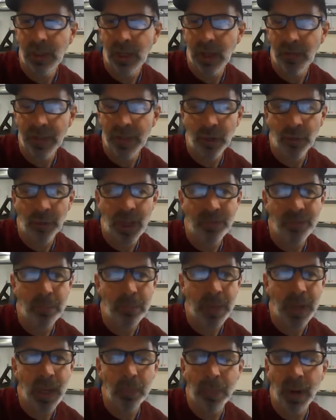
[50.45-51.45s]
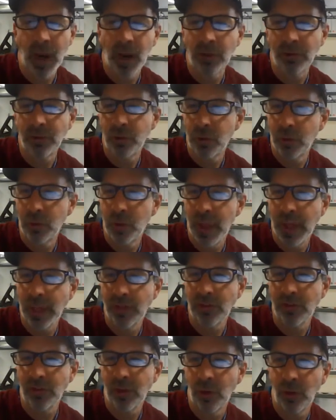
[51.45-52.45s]
They don't have the manpower to do
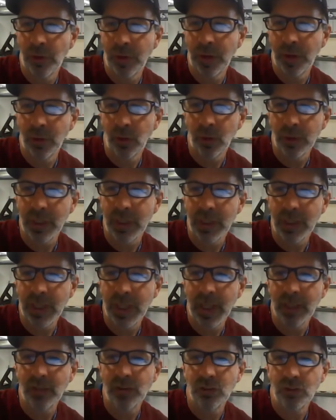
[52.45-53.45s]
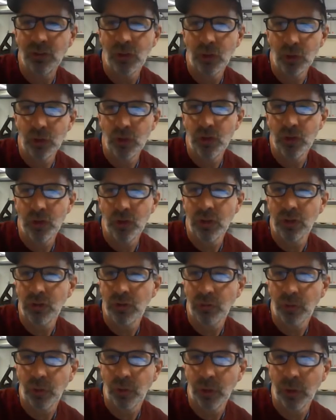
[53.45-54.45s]
that, so they're looking at solutions
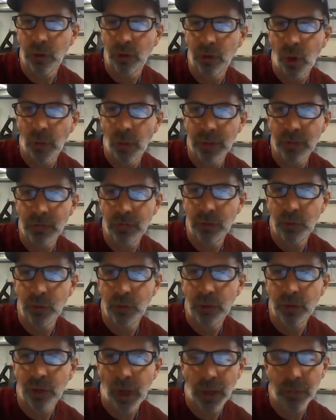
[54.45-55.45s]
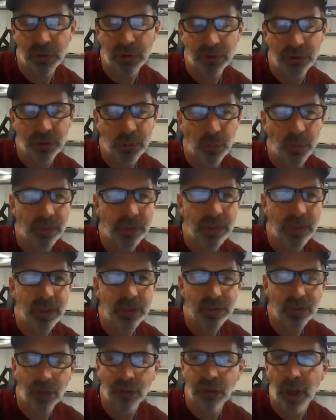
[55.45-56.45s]
for growing food autonomously with
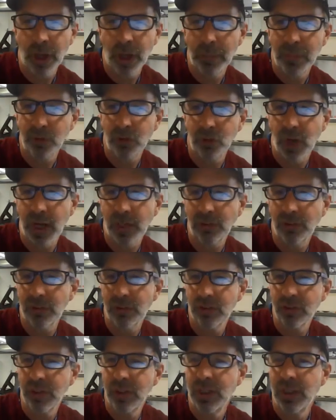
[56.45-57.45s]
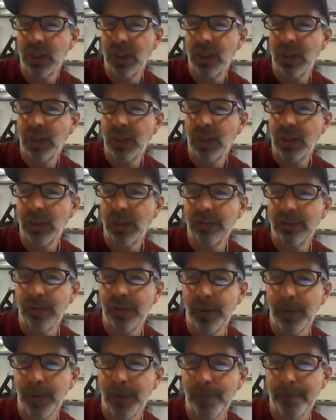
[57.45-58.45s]
these autonomous tractors.
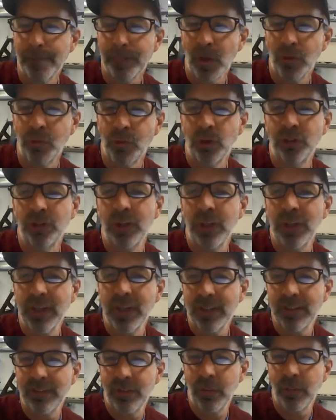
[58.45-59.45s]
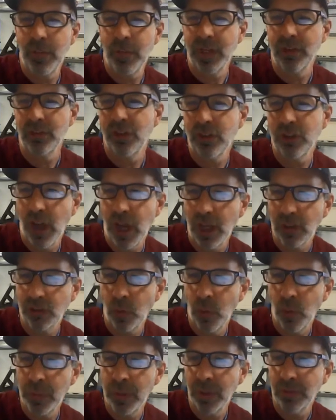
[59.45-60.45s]
So unfortunately I only got 7 minutes to talk,
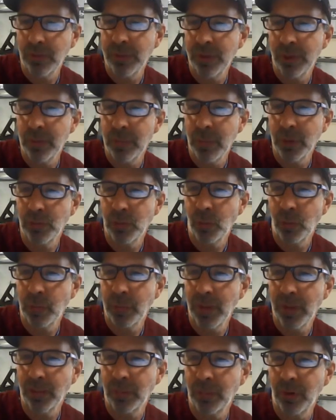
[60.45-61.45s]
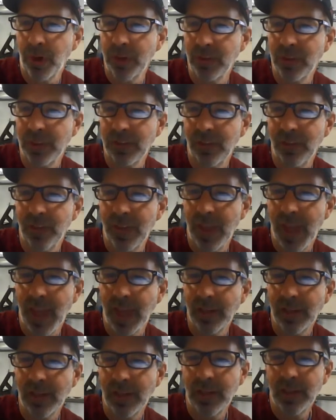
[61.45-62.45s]
so I won't be able to tell you much more about the project than
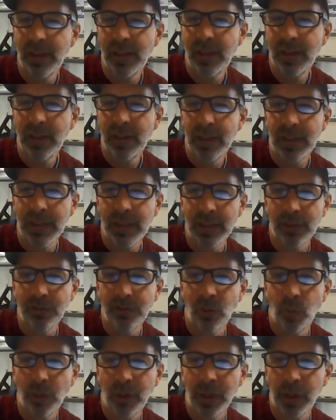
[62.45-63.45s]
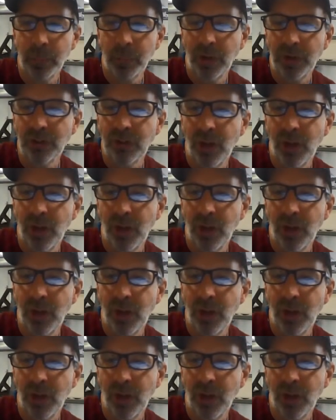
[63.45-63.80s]
that. So we're going to press